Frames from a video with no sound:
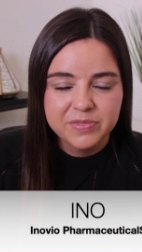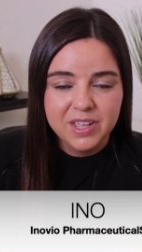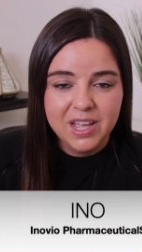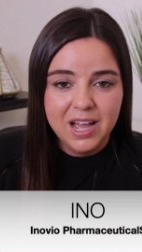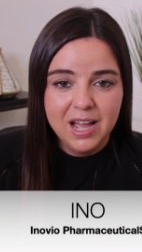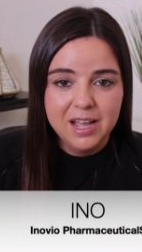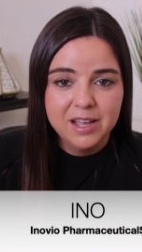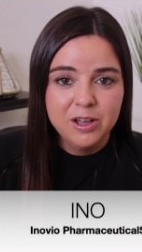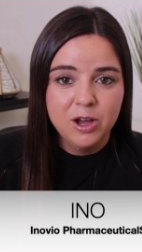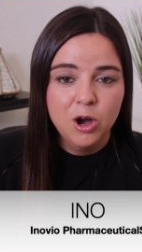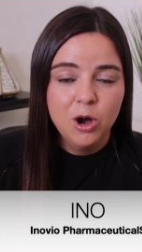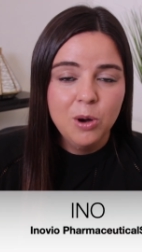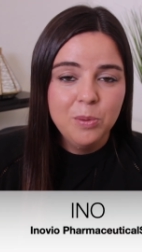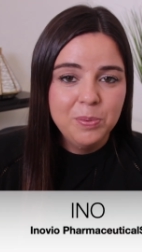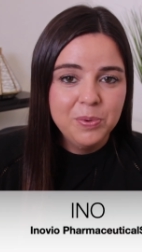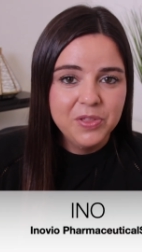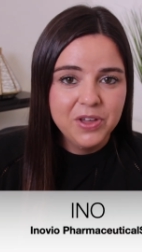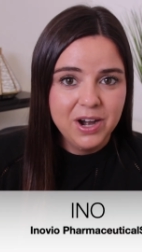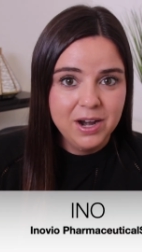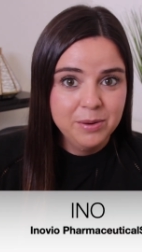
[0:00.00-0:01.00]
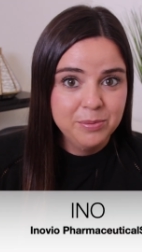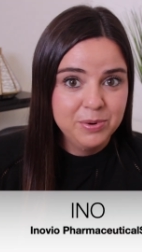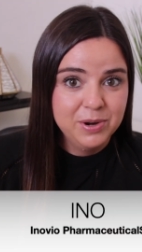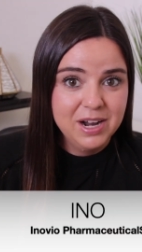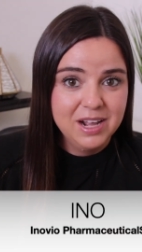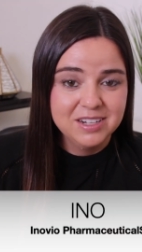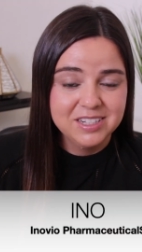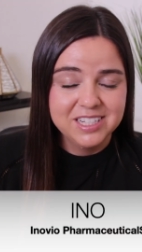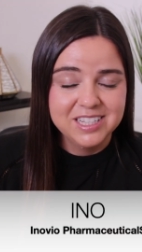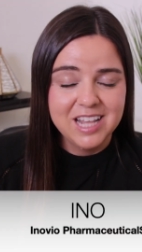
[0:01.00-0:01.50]
I hope that I am
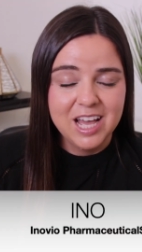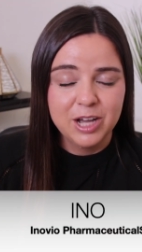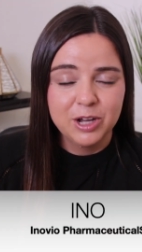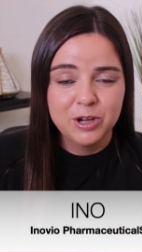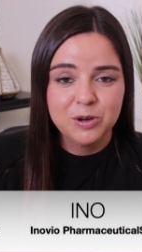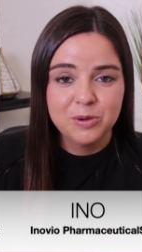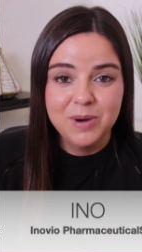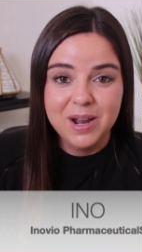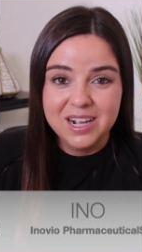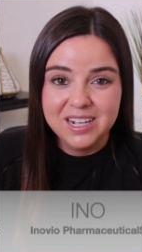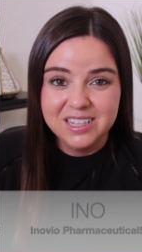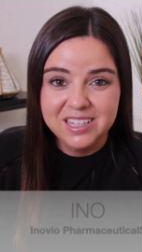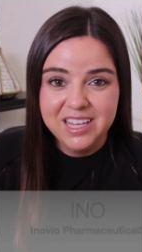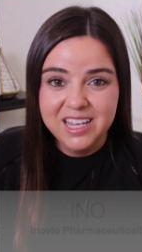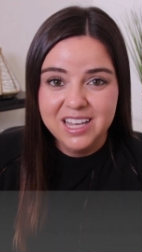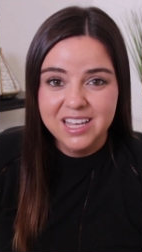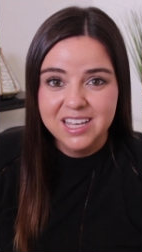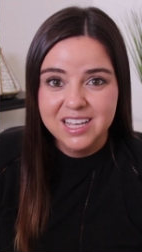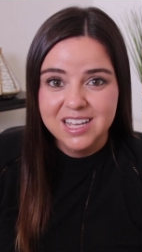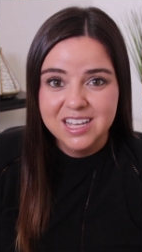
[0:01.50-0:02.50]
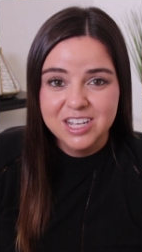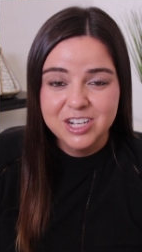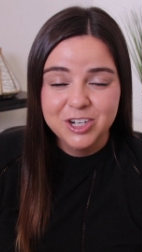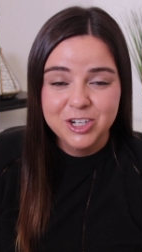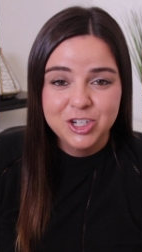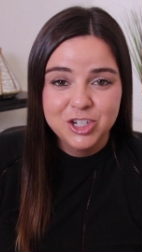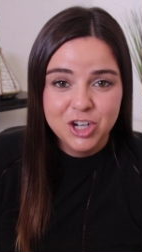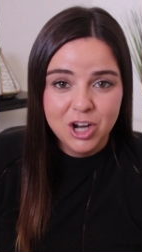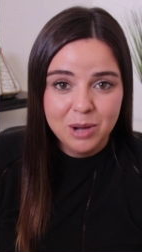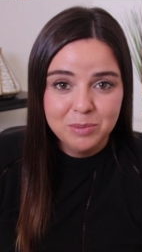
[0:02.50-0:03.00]
pronouncing that correctly,
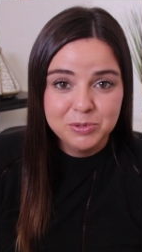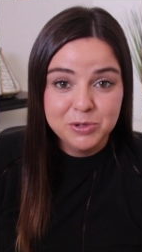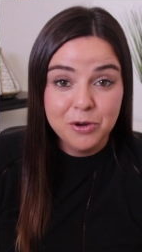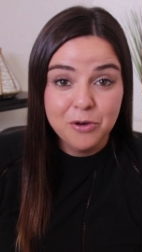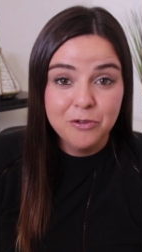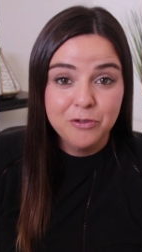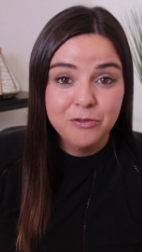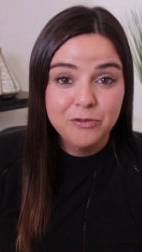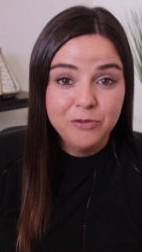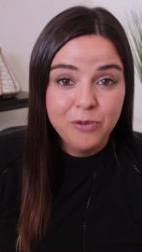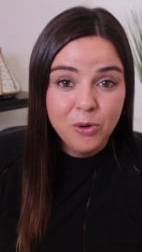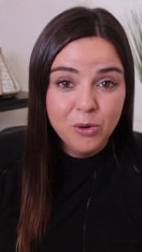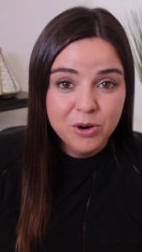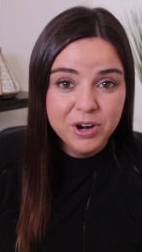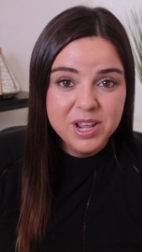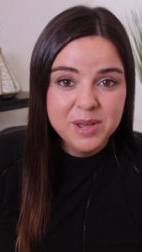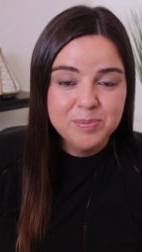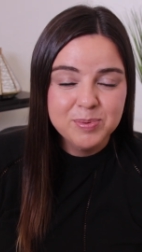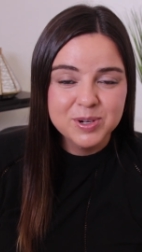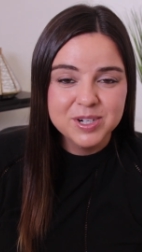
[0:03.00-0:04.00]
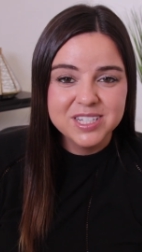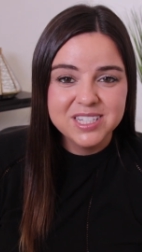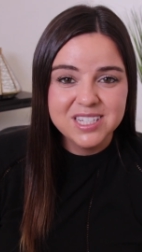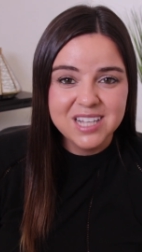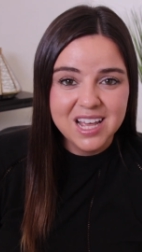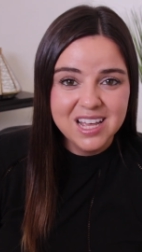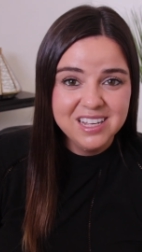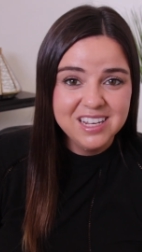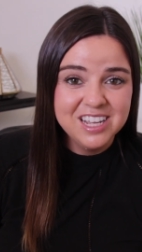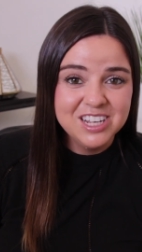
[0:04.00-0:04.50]
jumped
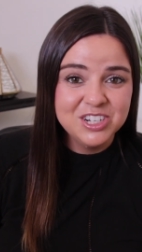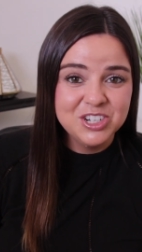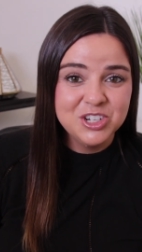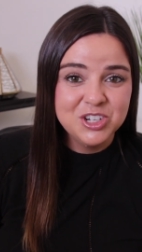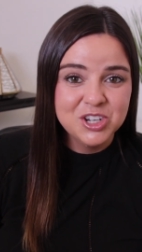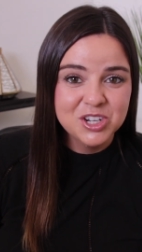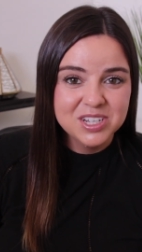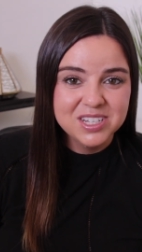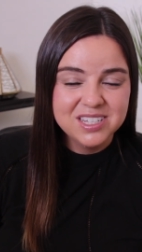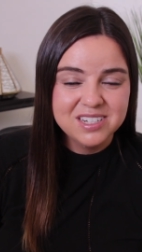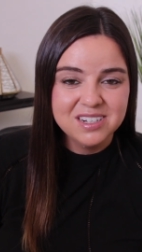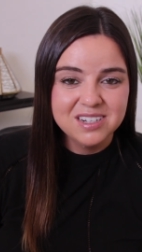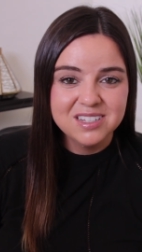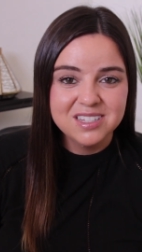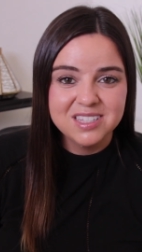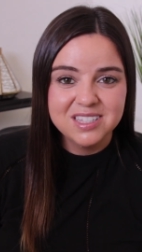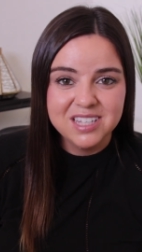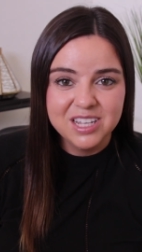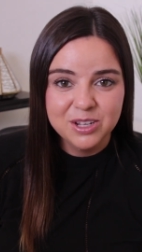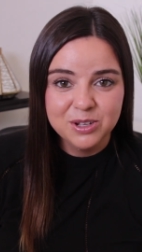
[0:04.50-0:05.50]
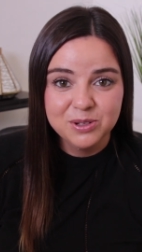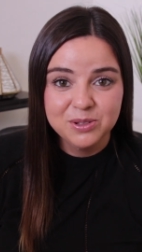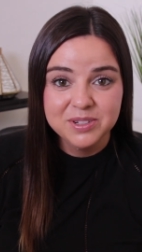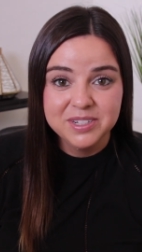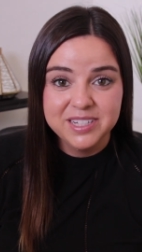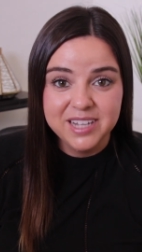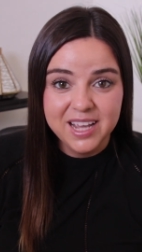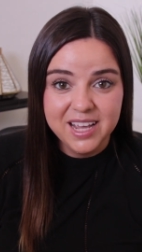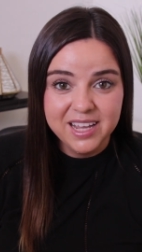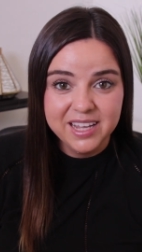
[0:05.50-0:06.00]
40% in just a single
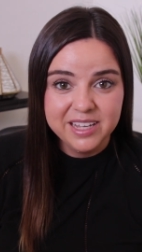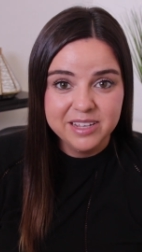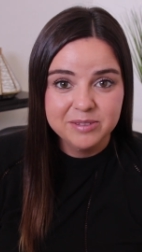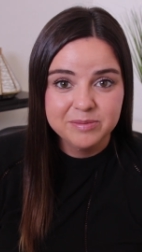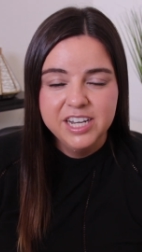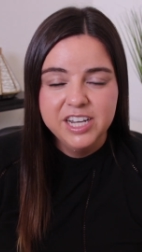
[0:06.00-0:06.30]
day.